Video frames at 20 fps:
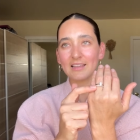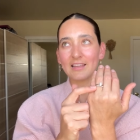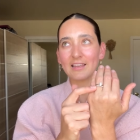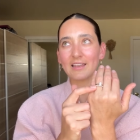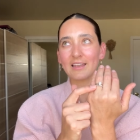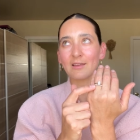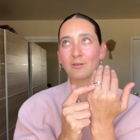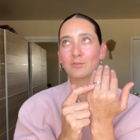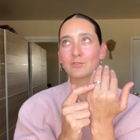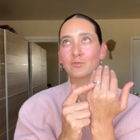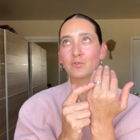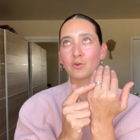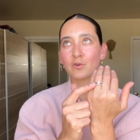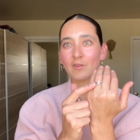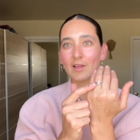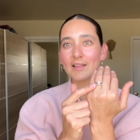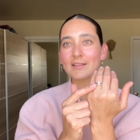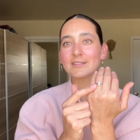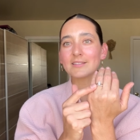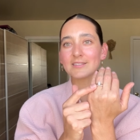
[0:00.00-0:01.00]
it was for
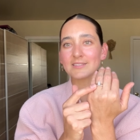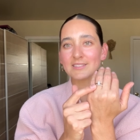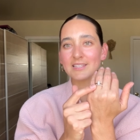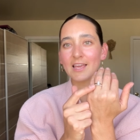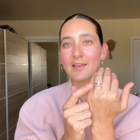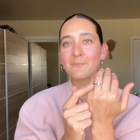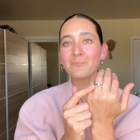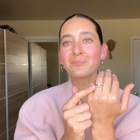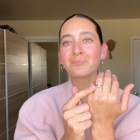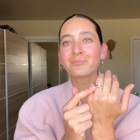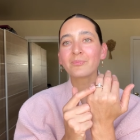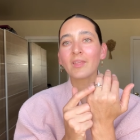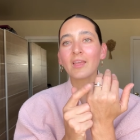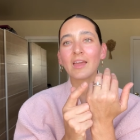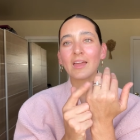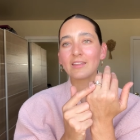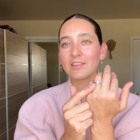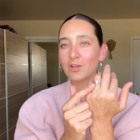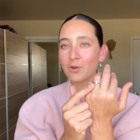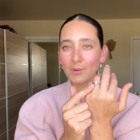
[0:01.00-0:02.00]
Valentine's Day.
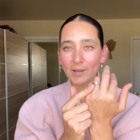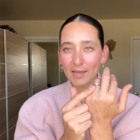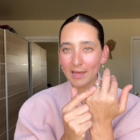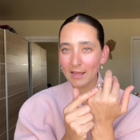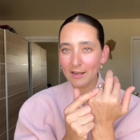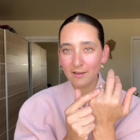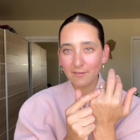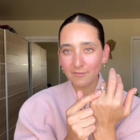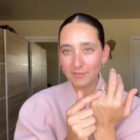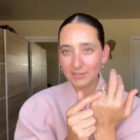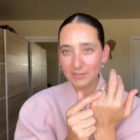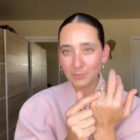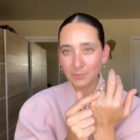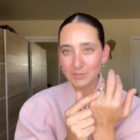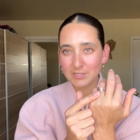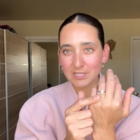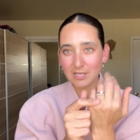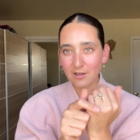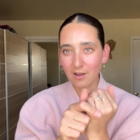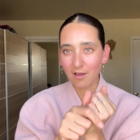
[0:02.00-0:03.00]
And they already had it at
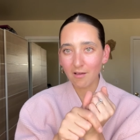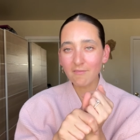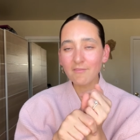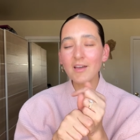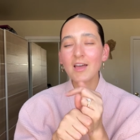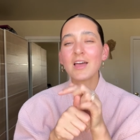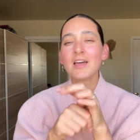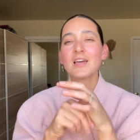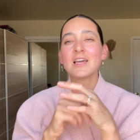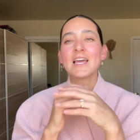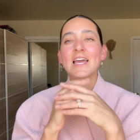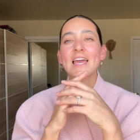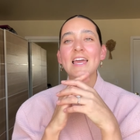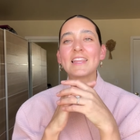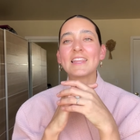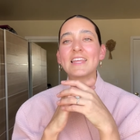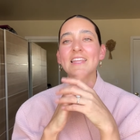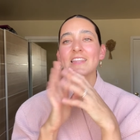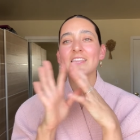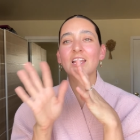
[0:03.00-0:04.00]
50% off
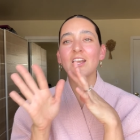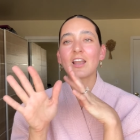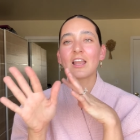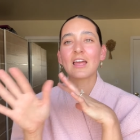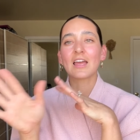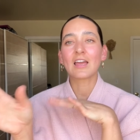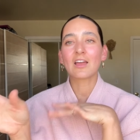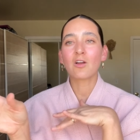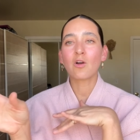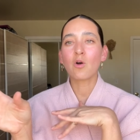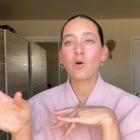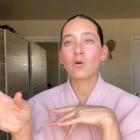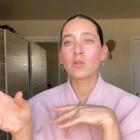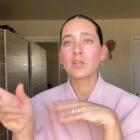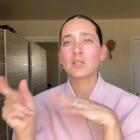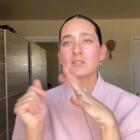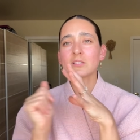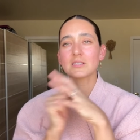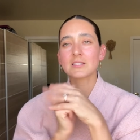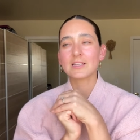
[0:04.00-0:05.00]
and then they're like oh
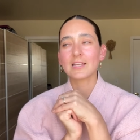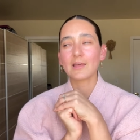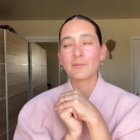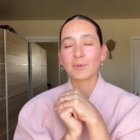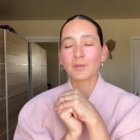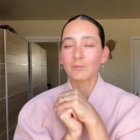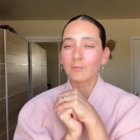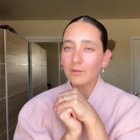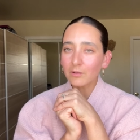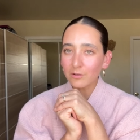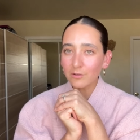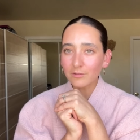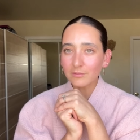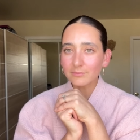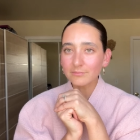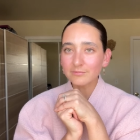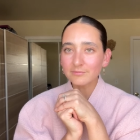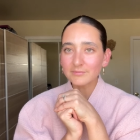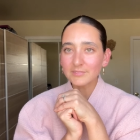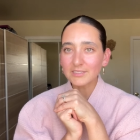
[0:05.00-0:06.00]
it doesn't happen
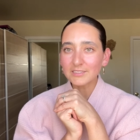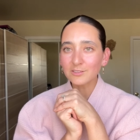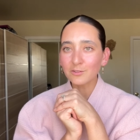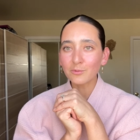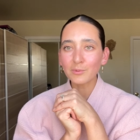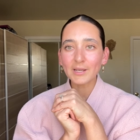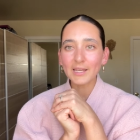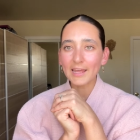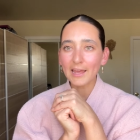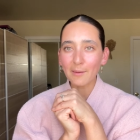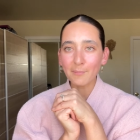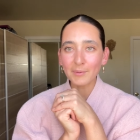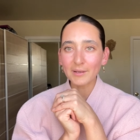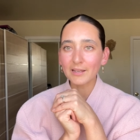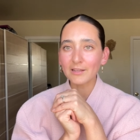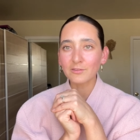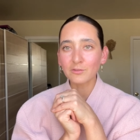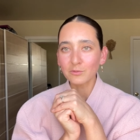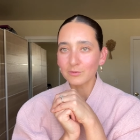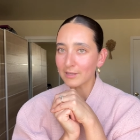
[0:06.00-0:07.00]
girl it already happened
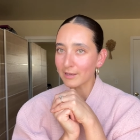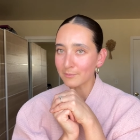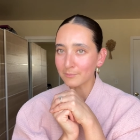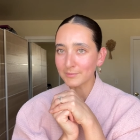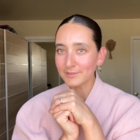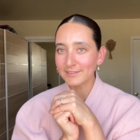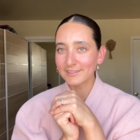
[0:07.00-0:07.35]
like two times